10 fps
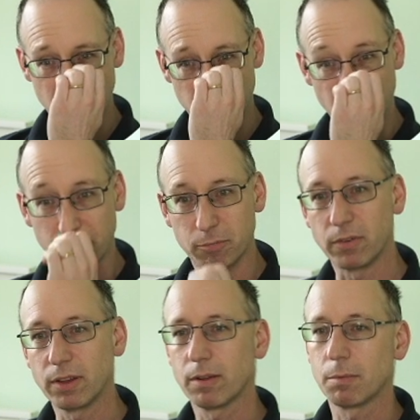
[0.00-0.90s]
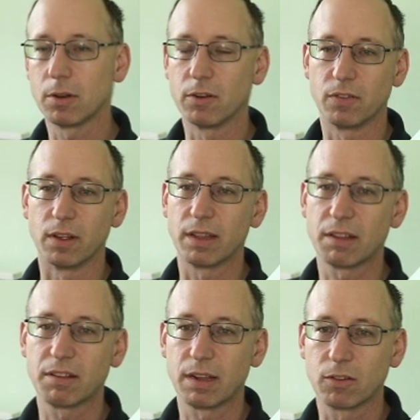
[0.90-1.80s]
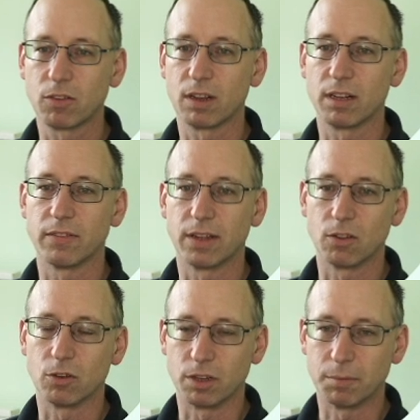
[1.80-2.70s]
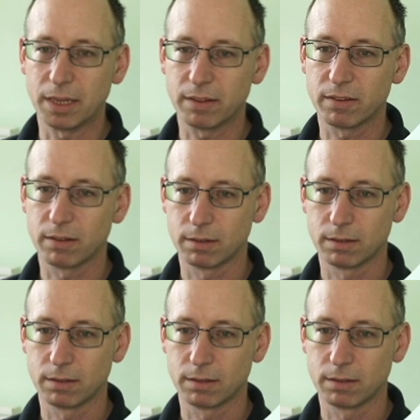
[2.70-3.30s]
Right, prevent uploading a file. That's our title of our new commit.